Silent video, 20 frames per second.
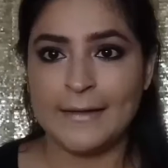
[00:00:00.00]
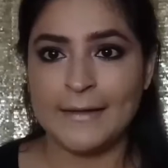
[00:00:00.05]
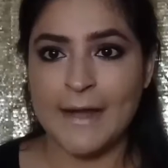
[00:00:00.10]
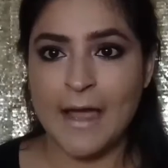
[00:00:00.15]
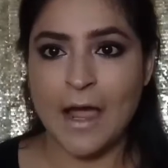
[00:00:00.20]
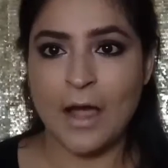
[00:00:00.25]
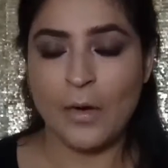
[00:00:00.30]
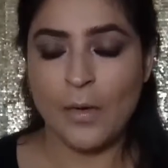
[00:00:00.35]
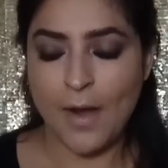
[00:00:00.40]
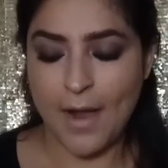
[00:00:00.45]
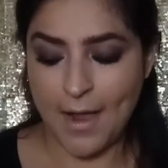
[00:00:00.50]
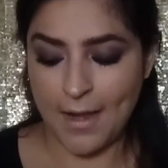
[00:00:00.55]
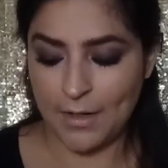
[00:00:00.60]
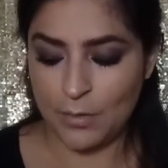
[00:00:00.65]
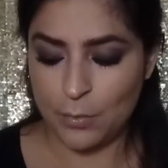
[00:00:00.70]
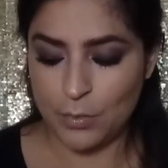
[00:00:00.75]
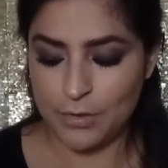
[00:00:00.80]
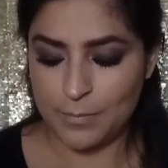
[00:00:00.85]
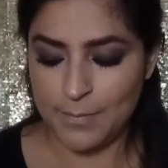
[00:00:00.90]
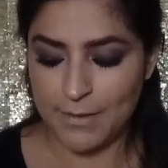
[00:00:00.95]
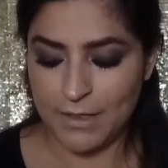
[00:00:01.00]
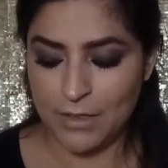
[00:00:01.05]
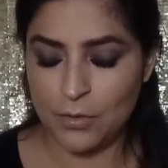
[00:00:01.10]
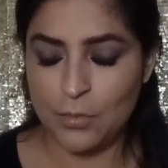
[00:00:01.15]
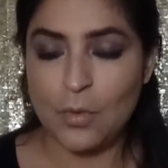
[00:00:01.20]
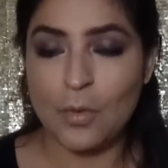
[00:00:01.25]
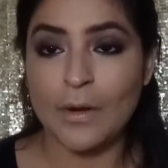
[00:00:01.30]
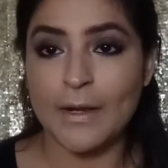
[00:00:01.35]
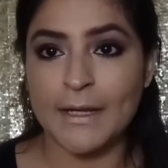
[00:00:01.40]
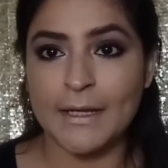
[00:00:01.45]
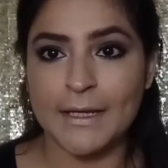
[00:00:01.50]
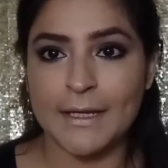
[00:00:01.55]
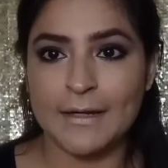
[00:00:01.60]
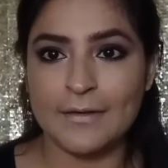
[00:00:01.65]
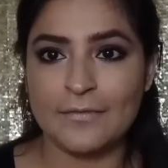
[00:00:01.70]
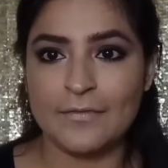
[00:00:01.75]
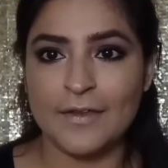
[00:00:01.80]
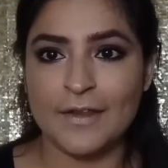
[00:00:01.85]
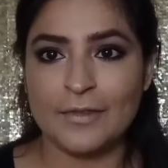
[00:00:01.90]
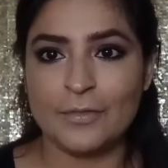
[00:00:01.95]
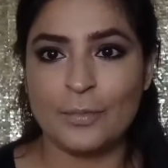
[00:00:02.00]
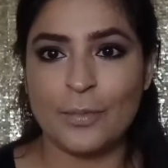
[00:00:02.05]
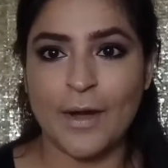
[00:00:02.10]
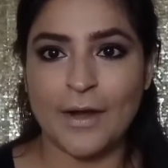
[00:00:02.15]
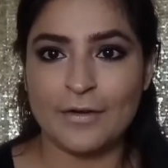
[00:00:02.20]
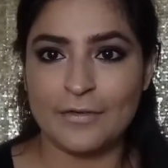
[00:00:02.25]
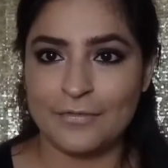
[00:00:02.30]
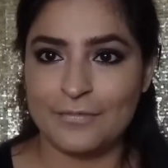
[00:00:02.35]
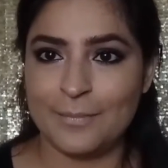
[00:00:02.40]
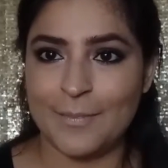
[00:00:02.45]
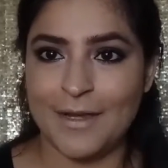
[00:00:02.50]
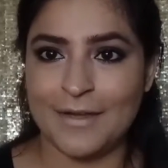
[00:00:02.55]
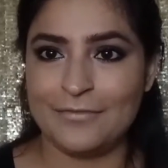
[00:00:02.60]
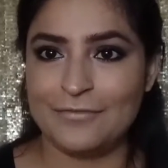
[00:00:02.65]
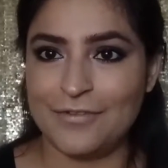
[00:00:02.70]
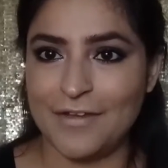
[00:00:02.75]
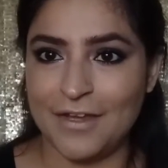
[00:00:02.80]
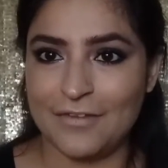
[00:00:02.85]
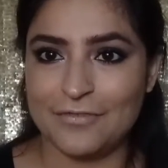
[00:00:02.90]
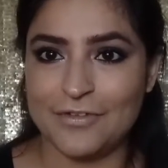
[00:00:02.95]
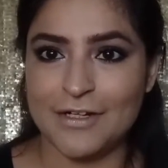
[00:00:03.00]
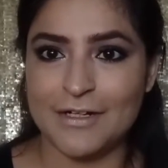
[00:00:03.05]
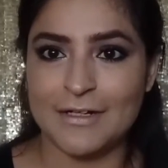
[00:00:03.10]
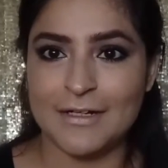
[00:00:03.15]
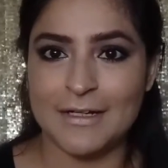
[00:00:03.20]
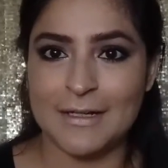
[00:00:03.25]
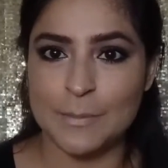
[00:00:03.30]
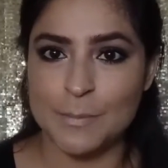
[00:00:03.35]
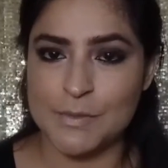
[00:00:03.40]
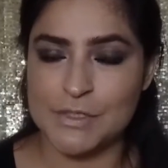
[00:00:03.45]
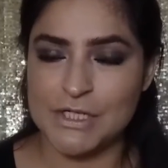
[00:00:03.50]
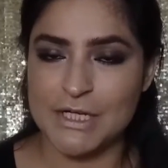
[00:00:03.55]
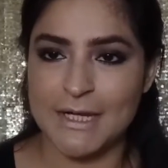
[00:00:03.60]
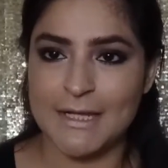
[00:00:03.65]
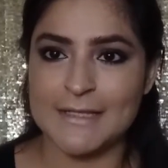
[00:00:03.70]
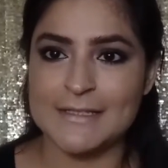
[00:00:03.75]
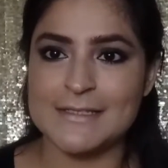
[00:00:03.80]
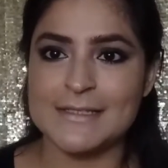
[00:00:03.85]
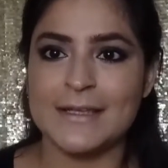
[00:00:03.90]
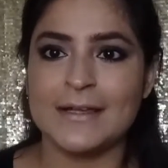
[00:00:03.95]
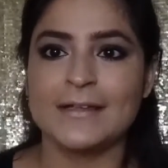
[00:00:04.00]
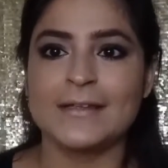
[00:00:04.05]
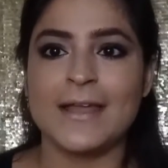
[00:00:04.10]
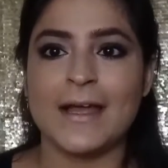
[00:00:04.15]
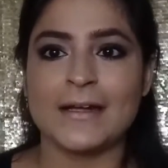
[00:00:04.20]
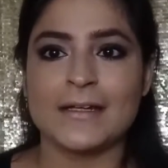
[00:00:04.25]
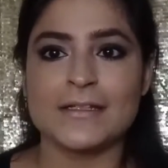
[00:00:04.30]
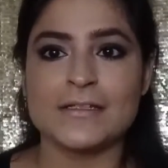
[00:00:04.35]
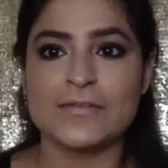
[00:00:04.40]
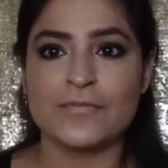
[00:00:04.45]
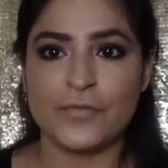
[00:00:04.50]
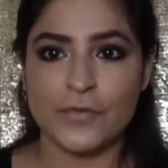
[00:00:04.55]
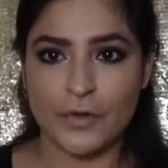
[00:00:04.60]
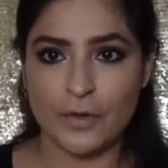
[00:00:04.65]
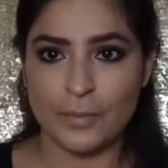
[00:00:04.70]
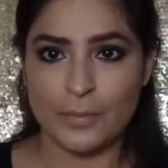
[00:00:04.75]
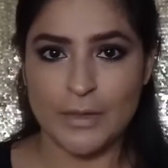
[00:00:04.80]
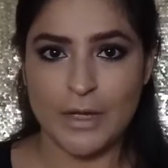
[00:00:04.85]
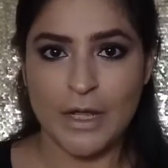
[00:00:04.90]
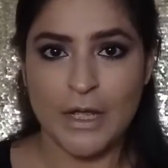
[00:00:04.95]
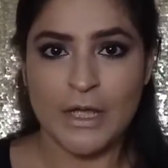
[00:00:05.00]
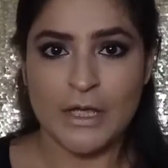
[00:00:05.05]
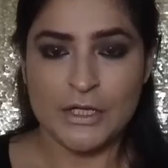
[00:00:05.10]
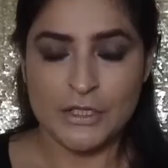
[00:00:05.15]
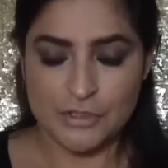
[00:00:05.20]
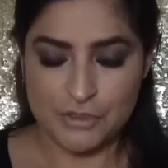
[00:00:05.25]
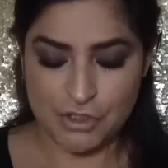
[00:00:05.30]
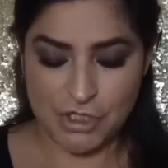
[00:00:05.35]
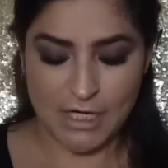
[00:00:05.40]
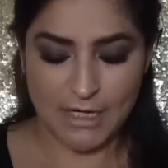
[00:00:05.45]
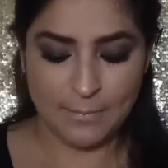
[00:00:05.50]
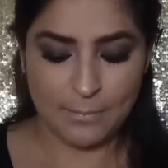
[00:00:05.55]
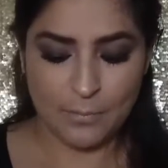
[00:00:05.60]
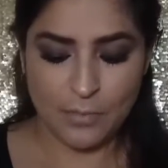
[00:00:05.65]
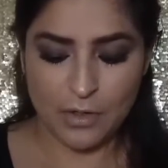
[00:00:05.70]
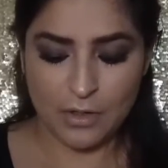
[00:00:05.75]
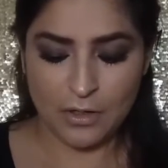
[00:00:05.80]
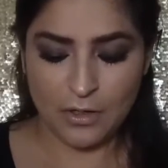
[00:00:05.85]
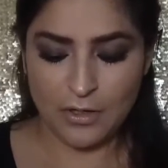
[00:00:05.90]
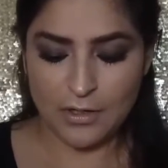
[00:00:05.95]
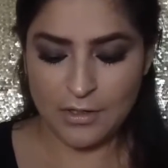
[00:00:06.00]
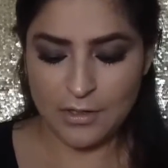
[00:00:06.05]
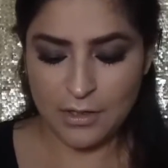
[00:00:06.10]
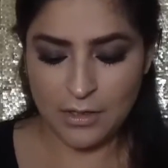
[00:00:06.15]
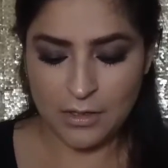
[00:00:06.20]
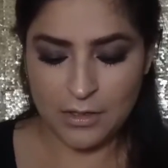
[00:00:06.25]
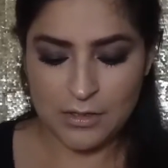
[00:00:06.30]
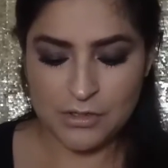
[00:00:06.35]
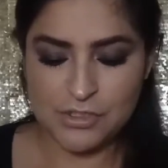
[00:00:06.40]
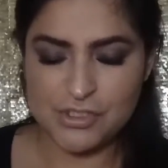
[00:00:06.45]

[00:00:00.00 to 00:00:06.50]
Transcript: And now I would be going in with one of my favorite lip shades, that is from Chamber,